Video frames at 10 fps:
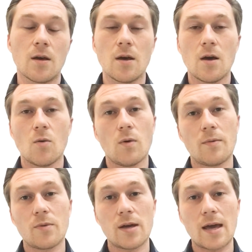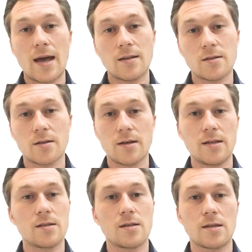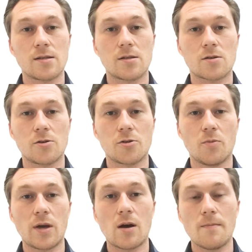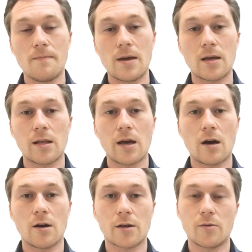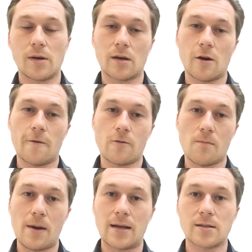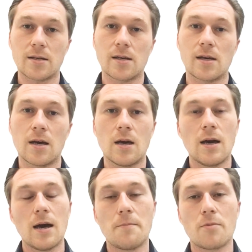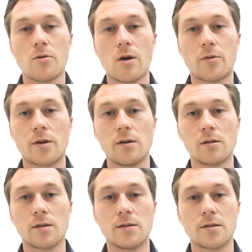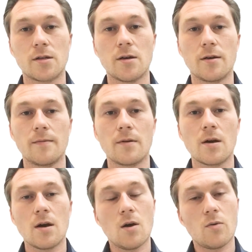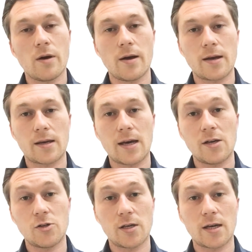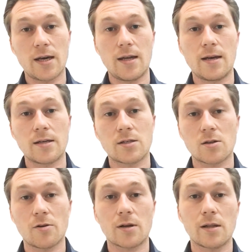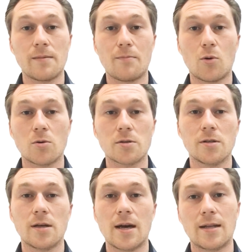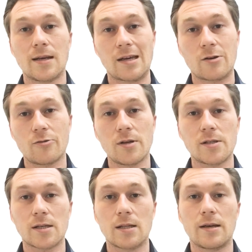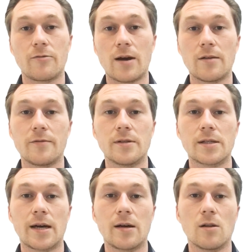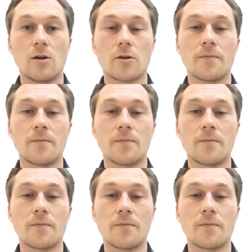When we enter into this discussion, we aren't merely arguing over a petty and parochial concern. We're engaging in a historically important and increasingly relevant dialogue,